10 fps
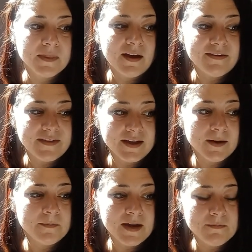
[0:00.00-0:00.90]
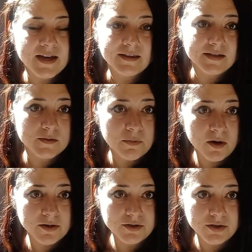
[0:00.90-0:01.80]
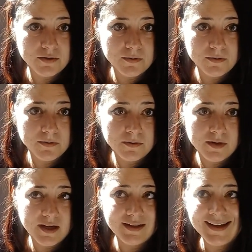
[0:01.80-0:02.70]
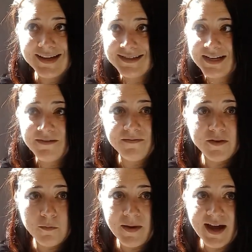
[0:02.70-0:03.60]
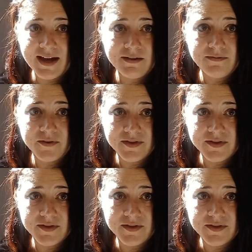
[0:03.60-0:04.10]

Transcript: I think I might make this a part two. And like I said, I feel bad for